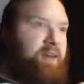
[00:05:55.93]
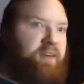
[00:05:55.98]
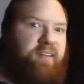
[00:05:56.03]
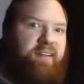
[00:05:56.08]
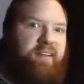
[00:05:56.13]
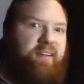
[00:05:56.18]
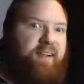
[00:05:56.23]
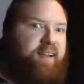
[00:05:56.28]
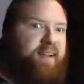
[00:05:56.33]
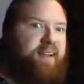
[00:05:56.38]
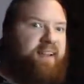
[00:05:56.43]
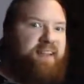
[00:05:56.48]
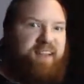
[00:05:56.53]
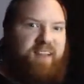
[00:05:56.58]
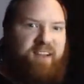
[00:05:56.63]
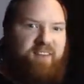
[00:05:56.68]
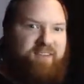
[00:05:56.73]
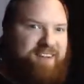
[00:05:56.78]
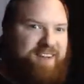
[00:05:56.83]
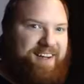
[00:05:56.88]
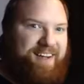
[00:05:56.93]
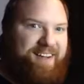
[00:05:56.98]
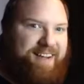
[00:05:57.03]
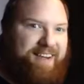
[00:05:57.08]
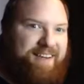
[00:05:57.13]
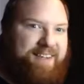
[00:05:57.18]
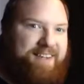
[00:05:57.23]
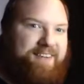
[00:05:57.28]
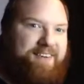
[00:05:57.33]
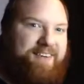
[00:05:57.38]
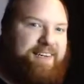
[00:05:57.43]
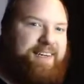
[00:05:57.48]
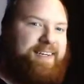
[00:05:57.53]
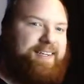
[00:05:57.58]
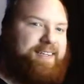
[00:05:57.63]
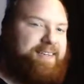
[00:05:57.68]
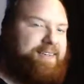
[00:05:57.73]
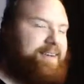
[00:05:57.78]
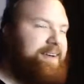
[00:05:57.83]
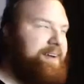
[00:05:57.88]
because I love Dalek
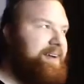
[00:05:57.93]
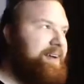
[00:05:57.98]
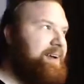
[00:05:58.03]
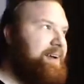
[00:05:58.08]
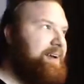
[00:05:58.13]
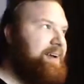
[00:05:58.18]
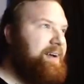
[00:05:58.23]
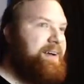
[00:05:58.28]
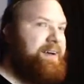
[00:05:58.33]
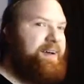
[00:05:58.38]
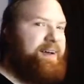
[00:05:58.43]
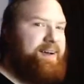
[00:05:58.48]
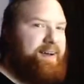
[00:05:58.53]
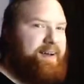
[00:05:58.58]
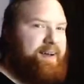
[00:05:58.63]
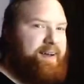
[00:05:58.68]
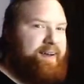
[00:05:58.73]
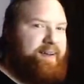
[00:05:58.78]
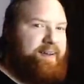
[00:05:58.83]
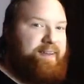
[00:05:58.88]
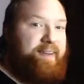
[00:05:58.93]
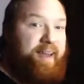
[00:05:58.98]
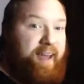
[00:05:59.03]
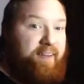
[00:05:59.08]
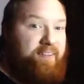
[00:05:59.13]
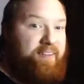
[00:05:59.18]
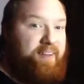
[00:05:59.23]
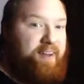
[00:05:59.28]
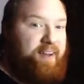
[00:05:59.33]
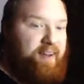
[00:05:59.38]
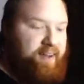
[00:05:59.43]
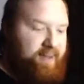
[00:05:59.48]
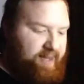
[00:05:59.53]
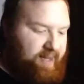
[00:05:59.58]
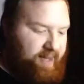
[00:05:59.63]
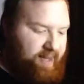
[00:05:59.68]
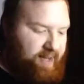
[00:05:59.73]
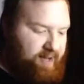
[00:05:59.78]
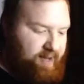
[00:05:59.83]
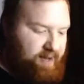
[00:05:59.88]
stories. Uh, Day of the
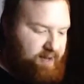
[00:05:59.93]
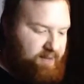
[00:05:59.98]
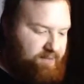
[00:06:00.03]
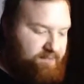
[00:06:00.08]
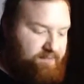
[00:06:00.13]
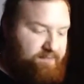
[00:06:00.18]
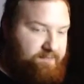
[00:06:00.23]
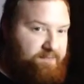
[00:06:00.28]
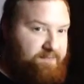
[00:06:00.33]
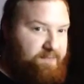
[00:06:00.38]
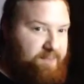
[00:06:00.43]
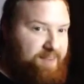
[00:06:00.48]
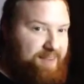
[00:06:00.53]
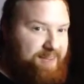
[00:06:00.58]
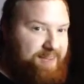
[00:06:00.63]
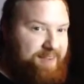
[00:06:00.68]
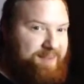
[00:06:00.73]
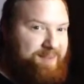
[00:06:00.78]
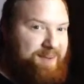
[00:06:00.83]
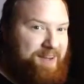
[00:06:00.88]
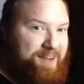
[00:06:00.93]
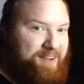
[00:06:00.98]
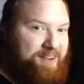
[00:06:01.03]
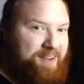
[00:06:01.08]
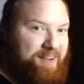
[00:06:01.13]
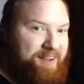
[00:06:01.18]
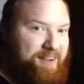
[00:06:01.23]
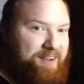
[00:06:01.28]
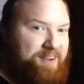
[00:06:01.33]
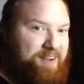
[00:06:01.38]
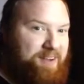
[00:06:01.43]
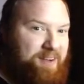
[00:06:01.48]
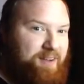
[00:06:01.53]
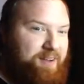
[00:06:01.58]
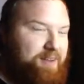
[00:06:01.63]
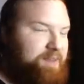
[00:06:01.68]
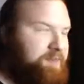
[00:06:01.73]
Dalek, um, the special edition,